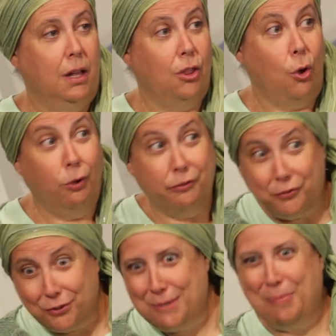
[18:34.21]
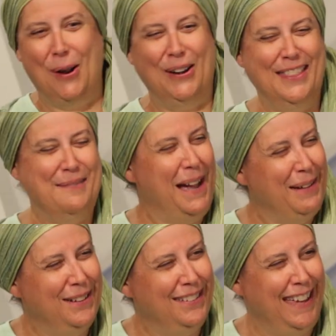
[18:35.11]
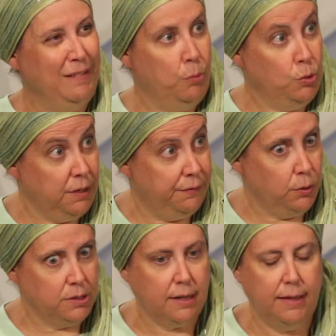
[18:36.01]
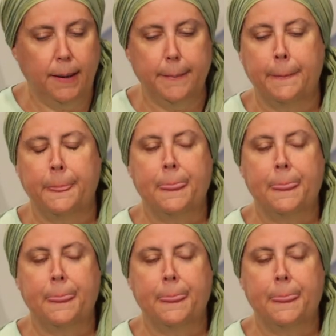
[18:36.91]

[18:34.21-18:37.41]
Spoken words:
the whole first part of the Bible and mostly focused on that.